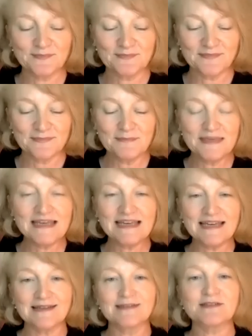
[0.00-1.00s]
me
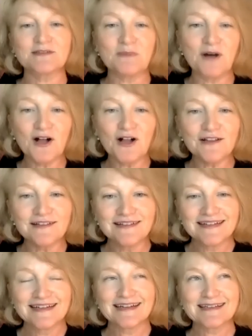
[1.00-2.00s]
getting small.
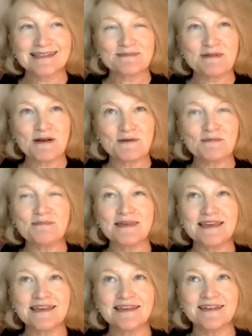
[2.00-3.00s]
It's about
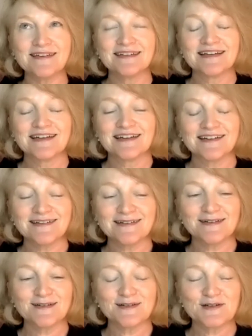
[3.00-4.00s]
me
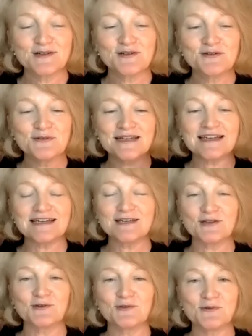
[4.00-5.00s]
greeting
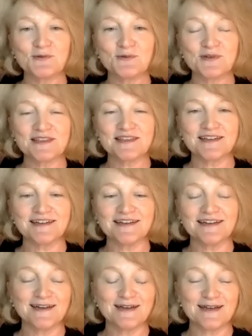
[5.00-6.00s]
you with
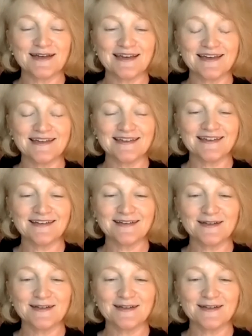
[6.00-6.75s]
a